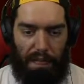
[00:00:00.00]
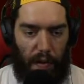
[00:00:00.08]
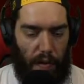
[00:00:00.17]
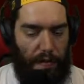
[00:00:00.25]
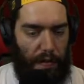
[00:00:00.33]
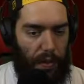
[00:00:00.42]

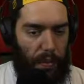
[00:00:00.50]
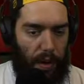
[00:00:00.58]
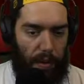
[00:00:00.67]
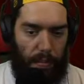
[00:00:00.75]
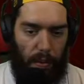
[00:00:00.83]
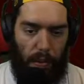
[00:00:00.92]

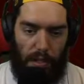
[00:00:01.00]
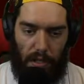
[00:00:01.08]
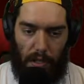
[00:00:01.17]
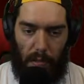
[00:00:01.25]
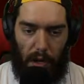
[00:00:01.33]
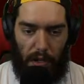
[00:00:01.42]
451 poison
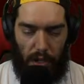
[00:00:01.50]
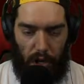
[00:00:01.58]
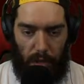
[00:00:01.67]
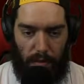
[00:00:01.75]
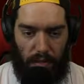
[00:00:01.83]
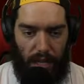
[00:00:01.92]
small
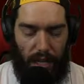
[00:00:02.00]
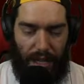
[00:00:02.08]
charms,